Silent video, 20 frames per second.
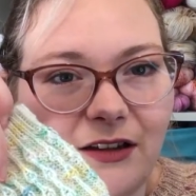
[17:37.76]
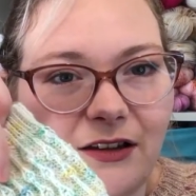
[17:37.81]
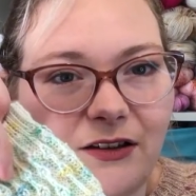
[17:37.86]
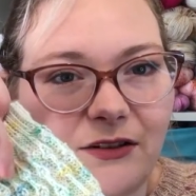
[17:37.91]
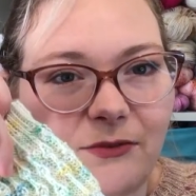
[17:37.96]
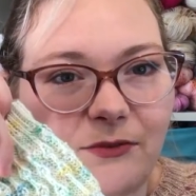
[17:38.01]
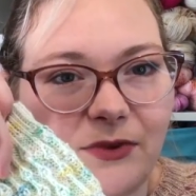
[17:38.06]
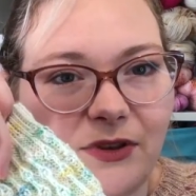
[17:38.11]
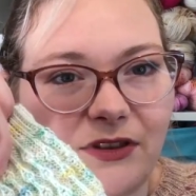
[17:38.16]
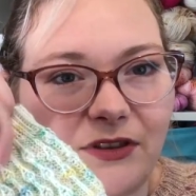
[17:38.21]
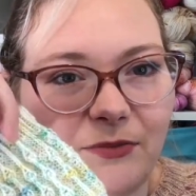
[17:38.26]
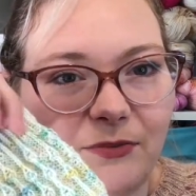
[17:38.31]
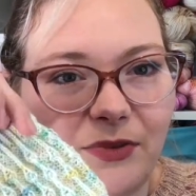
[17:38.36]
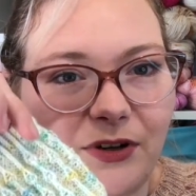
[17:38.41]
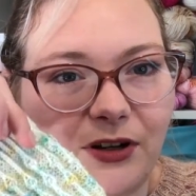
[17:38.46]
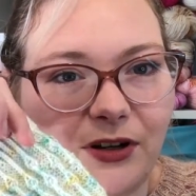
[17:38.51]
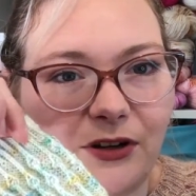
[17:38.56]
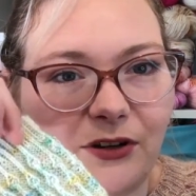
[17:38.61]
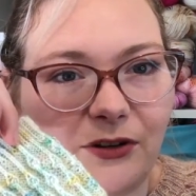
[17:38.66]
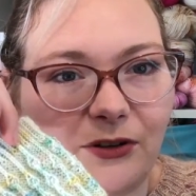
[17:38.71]
with the
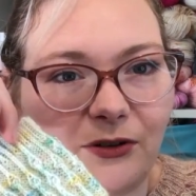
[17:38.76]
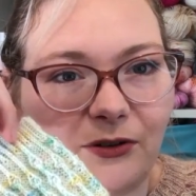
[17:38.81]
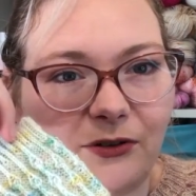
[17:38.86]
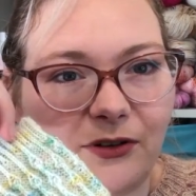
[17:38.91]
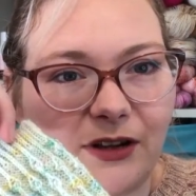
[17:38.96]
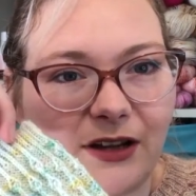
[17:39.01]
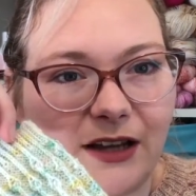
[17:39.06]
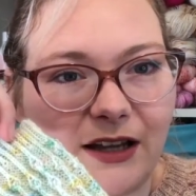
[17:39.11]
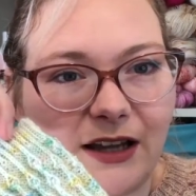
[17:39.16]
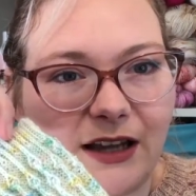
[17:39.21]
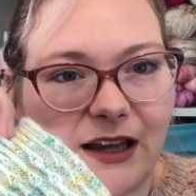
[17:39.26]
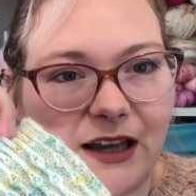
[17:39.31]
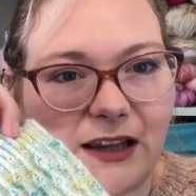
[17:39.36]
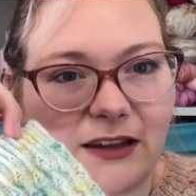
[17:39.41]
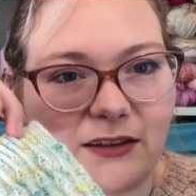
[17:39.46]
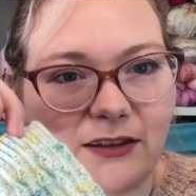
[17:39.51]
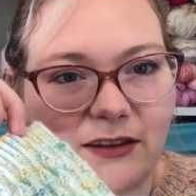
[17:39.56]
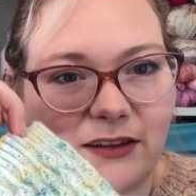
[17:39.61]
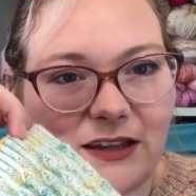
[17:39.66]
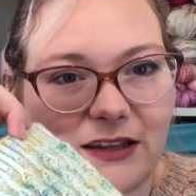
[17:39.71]
blue,
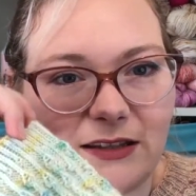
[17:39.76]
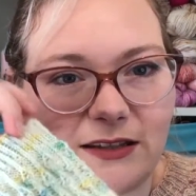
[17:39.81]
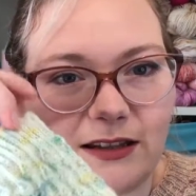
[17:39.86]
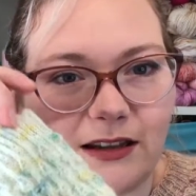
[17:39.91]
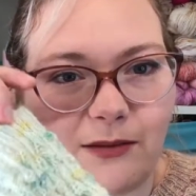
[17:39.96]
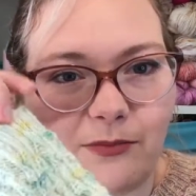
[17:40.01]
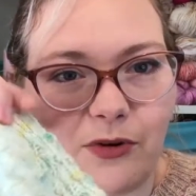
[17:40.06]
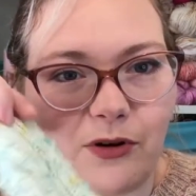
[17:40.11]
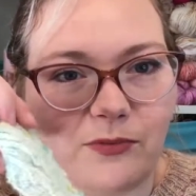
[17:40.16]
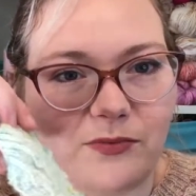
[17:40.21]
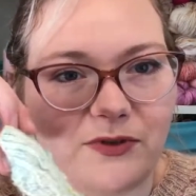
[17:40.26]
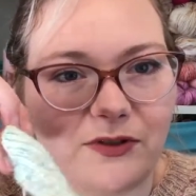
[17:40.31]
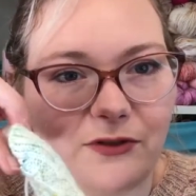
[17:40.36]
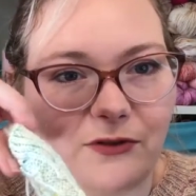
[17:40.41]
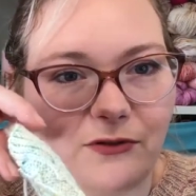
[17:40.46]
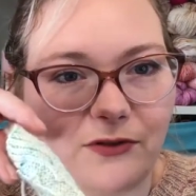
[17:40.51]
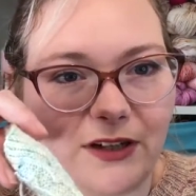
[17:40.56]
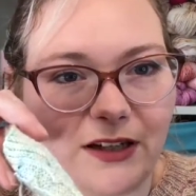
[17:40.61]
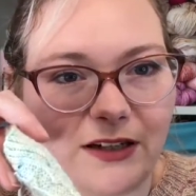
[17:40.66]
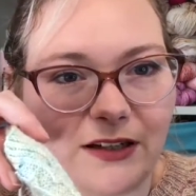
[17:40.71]
and there's like pops of
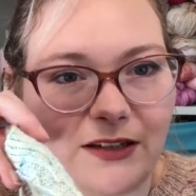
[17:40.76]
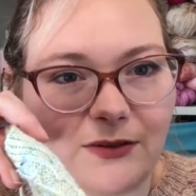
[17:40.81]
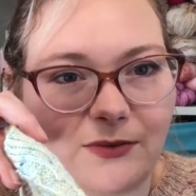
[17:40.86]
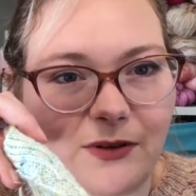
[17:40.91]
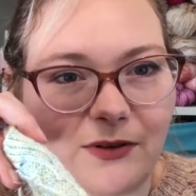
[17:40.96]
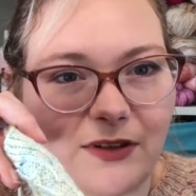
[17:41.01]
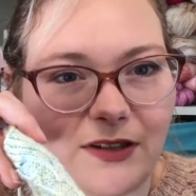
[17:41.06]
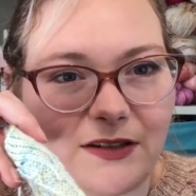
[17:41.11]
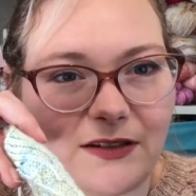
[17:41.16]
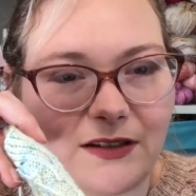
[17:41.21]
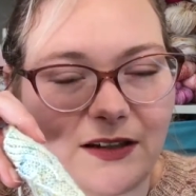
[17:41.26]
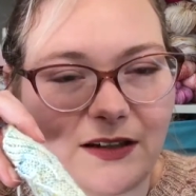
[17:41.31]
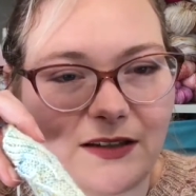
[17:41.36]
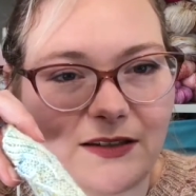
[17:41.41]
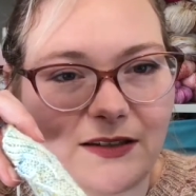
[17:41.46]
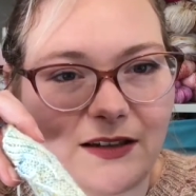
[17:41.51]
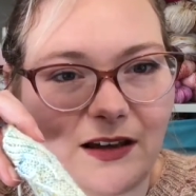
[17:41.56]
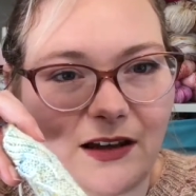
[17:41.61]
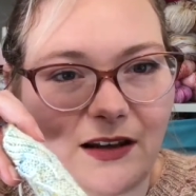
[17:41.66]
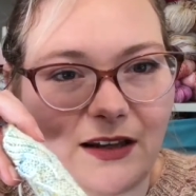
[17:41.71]
green as well, this nice
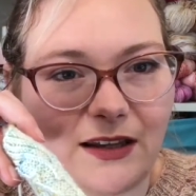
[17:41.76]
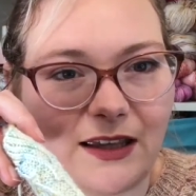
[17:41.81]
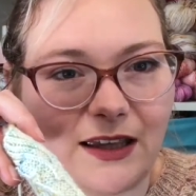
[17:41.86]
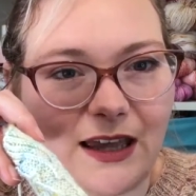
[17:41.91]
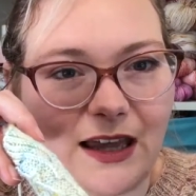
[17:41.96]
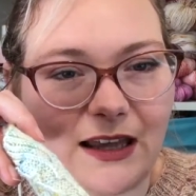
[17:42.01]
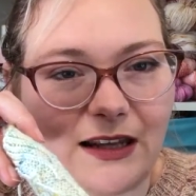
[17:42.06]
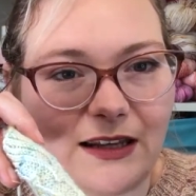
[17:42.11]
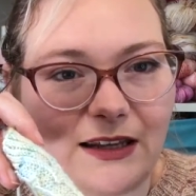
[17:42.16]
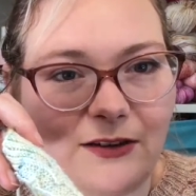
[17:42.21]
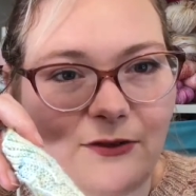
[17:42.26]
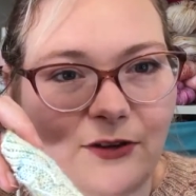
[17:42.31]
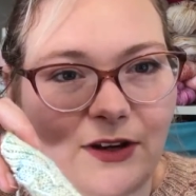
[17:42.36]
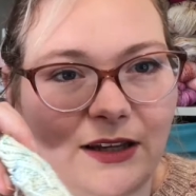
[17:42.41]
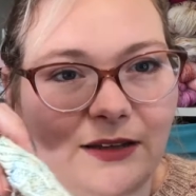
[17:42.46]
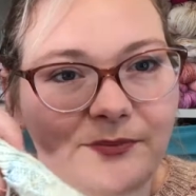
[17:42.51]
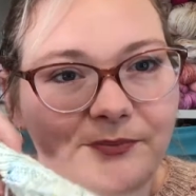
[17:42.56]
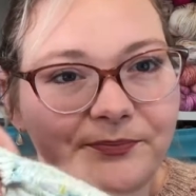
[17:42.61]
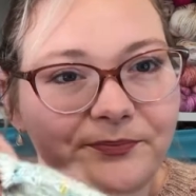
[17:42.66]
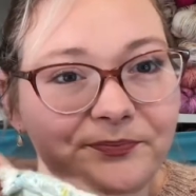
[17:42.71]
kind of Kelly green.
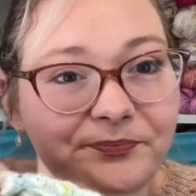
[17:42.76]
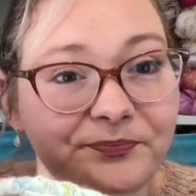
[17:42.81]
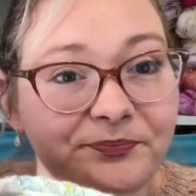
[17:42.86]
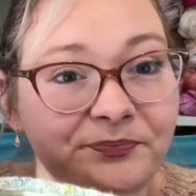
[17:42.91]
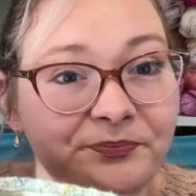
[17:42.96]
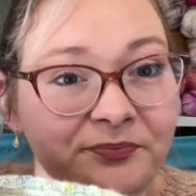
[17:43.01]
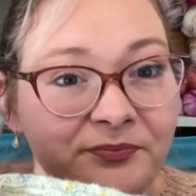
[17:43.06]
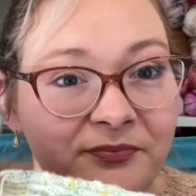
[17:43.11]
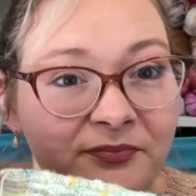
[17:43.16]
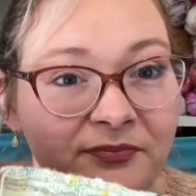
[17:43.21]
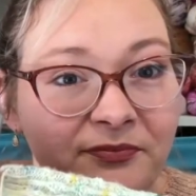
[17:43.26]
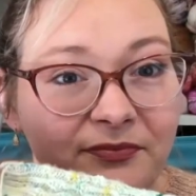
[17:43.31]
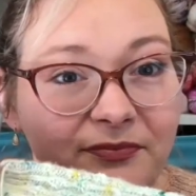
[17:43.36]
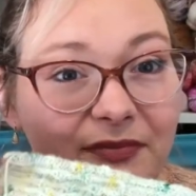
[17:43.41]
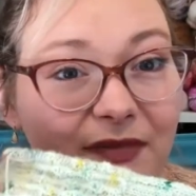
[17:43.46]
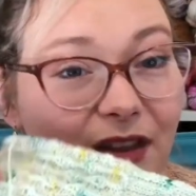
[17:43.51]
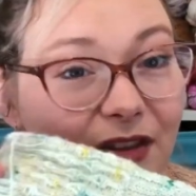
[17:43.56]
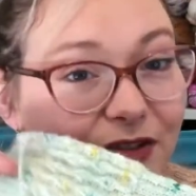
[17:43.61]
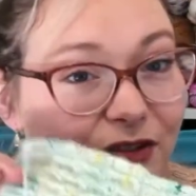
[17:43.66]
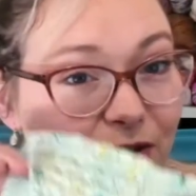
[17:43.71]

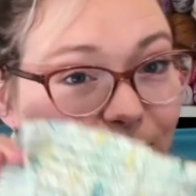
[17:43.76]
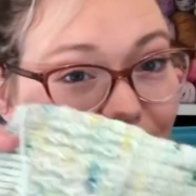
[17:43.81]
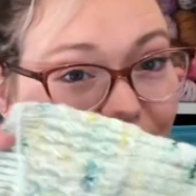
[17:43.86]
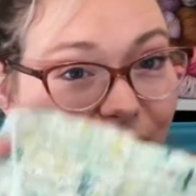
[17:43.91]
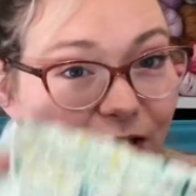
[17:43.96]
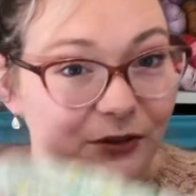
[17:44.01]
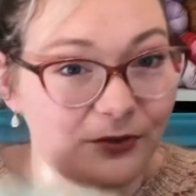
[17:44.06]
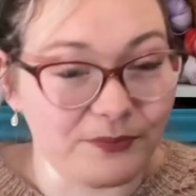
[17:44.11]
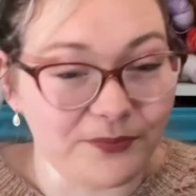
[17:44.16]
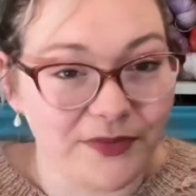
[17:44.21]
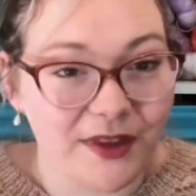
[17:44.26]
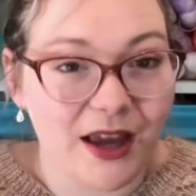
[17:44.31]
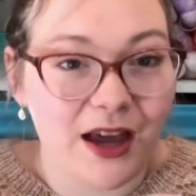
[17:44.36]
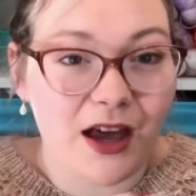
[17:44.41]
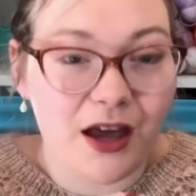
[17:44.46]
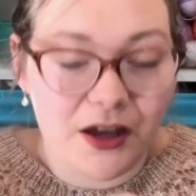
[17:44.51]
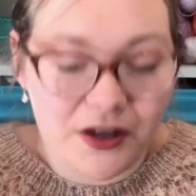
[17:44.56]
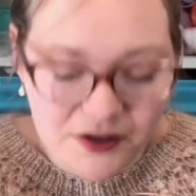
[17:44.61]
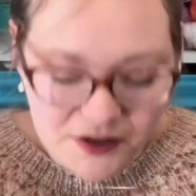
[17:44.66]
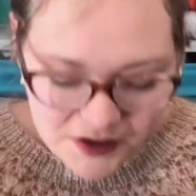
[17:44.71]
Super cute.
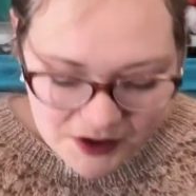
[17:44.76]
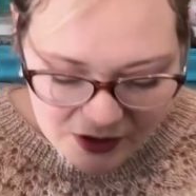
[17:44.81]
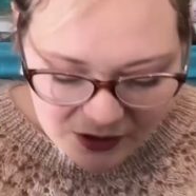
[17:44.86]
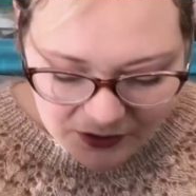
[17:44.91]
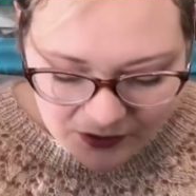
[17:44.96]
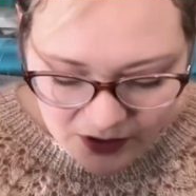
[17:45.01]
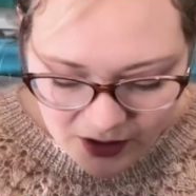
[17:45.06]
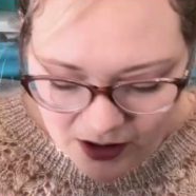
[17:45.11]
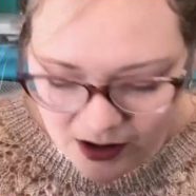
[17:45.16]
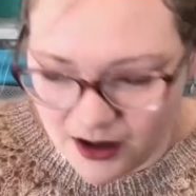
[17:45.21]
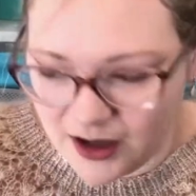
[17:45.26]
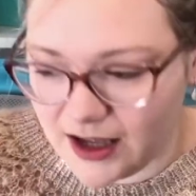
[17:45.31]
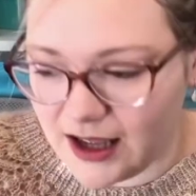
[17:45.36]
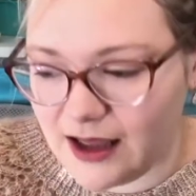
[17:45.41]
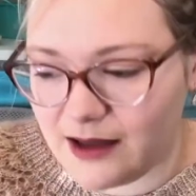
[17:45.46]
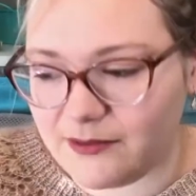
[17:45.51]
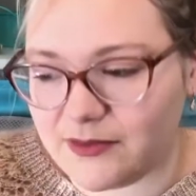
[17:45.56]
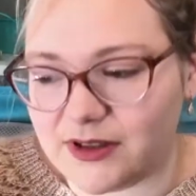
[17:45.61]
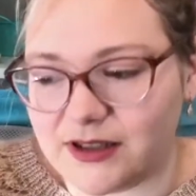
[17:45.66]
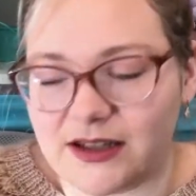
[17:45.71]
So I
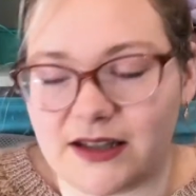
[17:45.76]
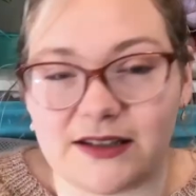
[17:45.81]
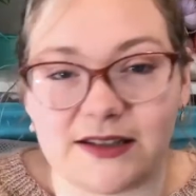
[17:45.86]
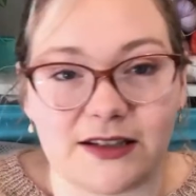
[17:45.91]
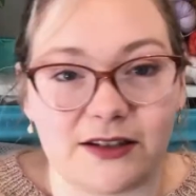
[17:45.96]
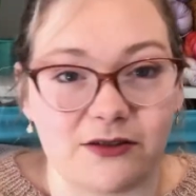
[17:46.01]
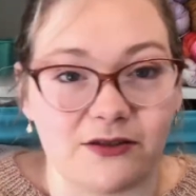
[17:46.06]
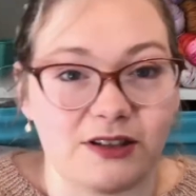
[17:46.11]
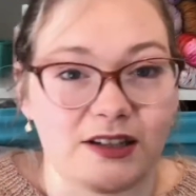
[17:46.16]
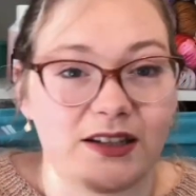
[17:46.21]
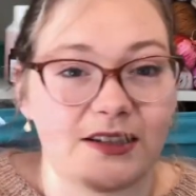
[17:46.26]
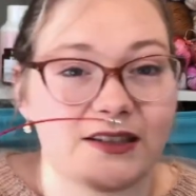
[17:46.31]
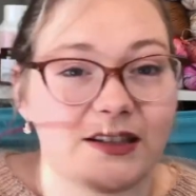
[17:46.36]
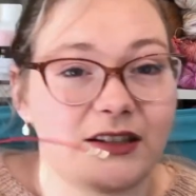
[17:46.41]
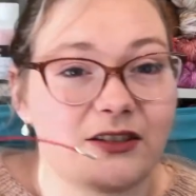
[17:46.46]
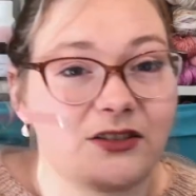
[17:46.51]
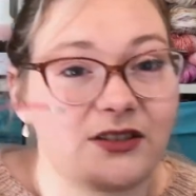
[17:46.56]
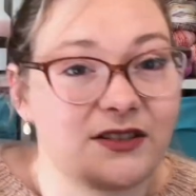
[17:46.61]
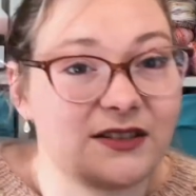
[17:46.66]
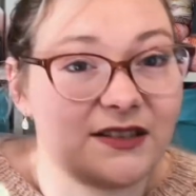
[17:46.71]
am knitting on these. As you
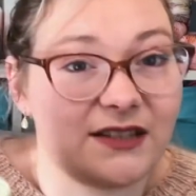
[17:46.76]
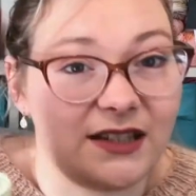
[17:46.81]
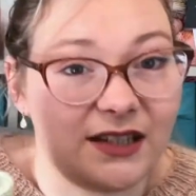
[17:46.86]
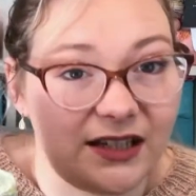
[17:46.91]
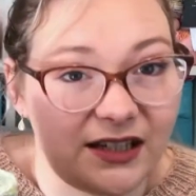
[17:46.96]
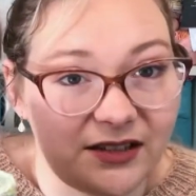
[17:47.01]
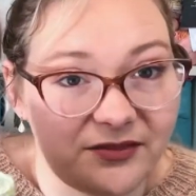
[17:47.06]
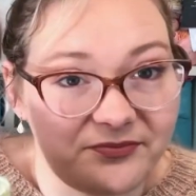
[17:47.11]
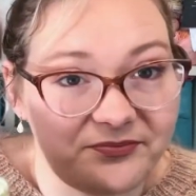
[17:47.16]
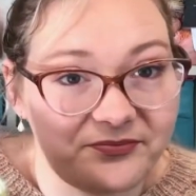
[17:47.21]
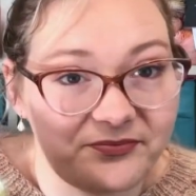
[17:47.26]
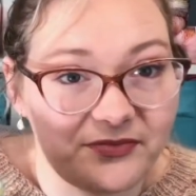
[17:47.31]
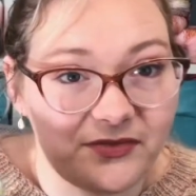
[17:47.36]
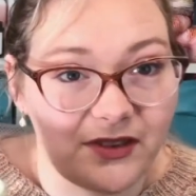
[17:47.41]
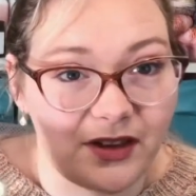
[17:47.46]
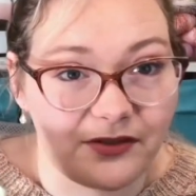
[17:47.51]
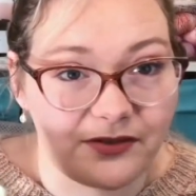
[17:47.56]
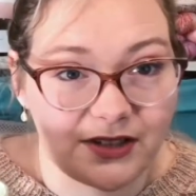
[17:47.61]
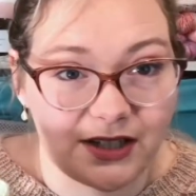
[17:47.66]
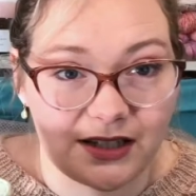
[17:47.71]
can see,
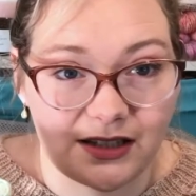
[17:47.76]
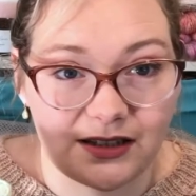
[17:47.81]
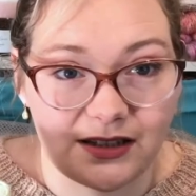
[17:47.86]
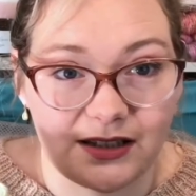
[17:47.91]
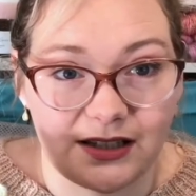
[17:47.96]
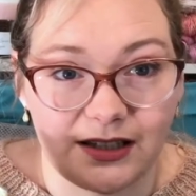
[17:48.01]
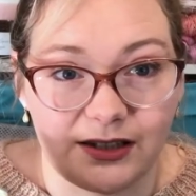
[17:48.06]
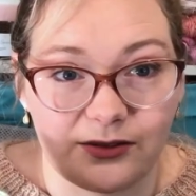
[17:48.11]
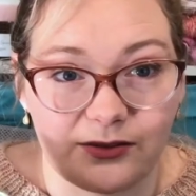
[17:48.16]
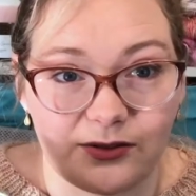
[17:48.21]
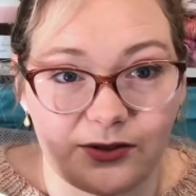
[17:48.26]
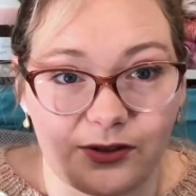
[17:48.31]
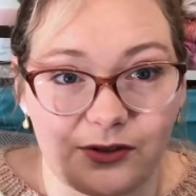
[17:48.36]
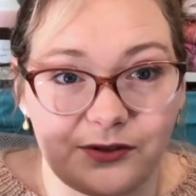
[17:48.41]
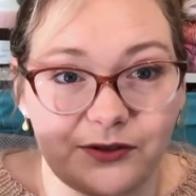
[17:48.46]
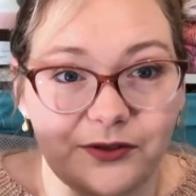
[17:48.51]
I've taken the needles off,